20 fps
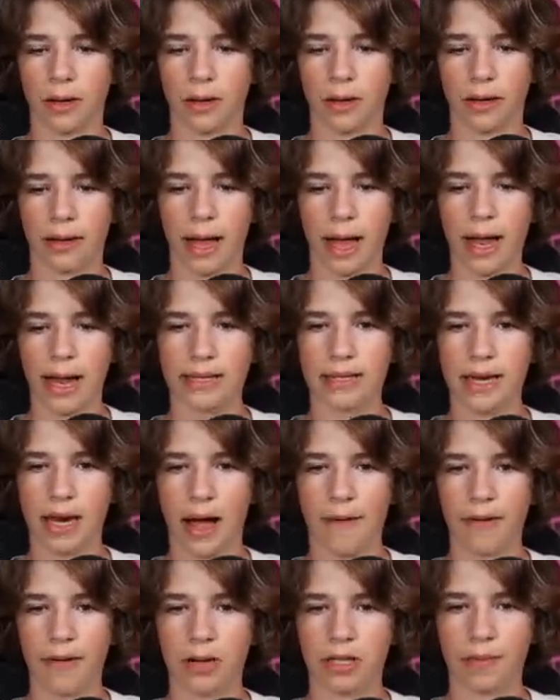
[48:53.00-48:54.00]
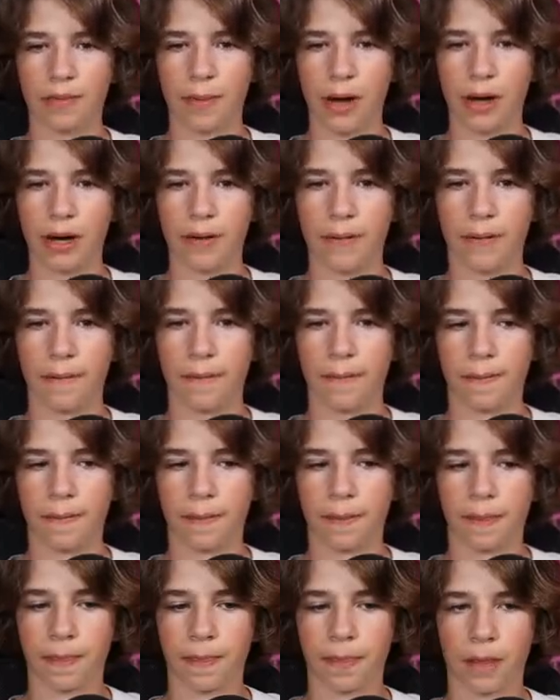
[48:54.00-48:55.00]
that is not very
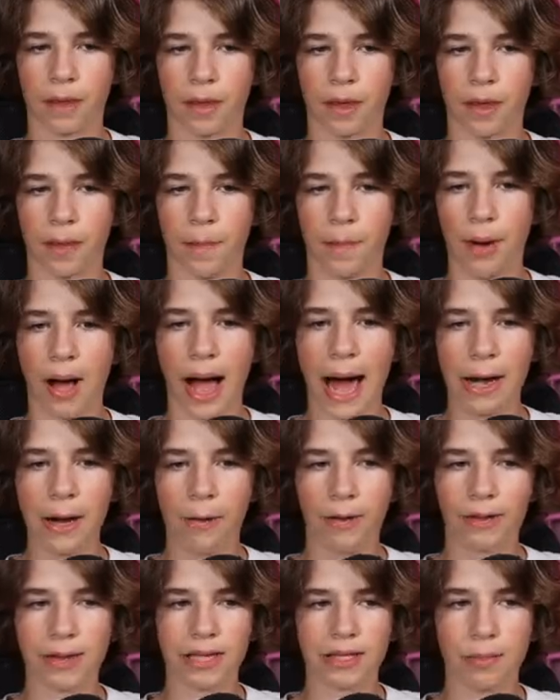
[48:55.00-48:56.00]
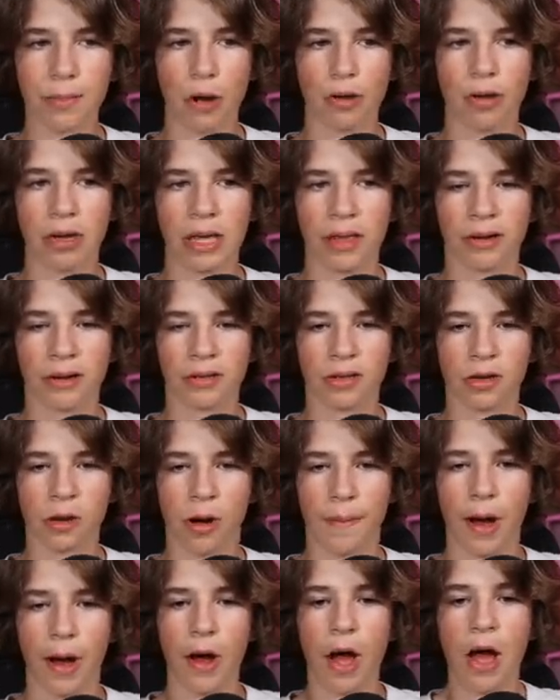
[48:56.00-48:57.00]
smart. But I don't want the smoke either, so I'm
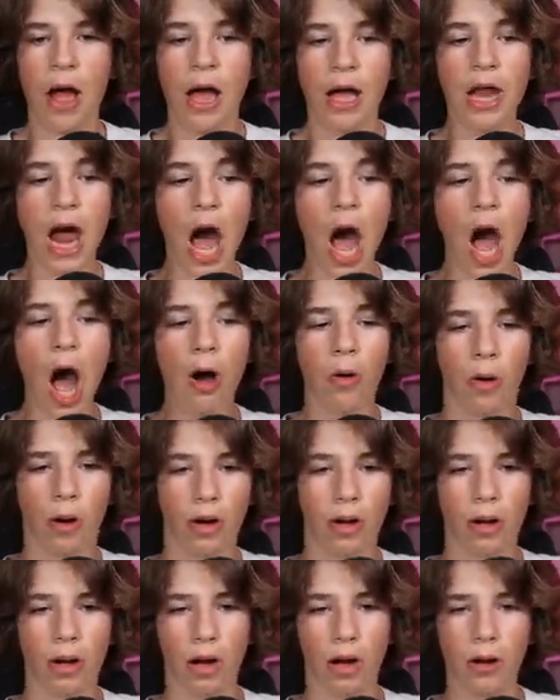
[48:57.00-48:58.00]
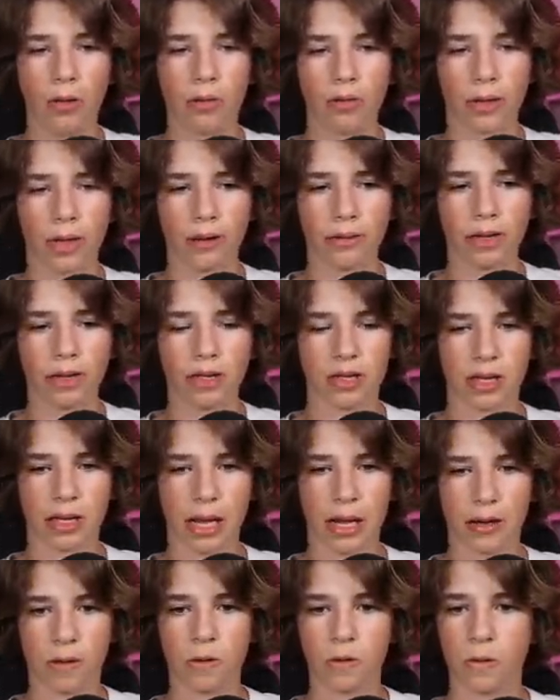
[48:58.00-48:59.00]
out. No! Oh, that was actually kind of cool.